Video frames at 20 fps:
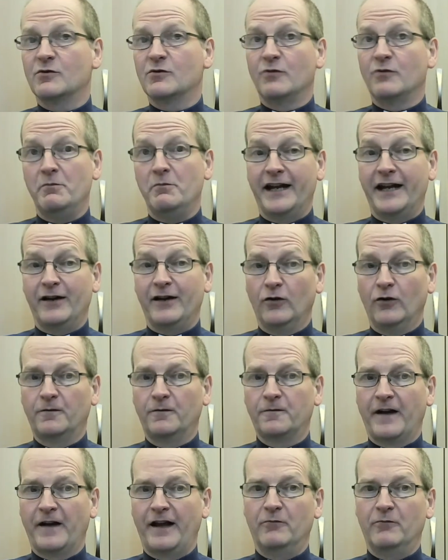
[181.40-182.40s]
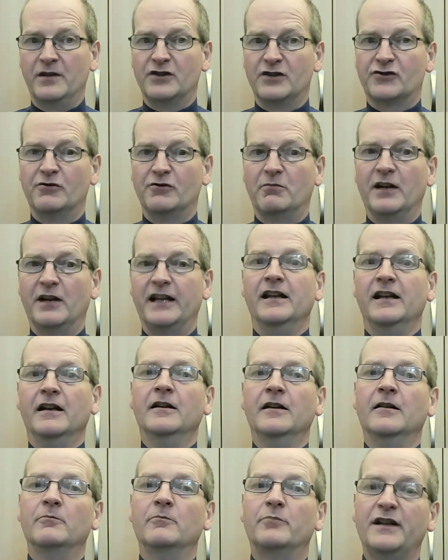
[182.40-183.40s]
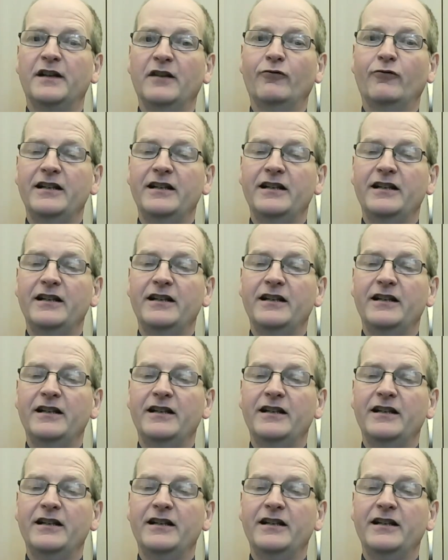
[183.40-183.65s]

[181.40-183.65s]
we may all fail miserably, but if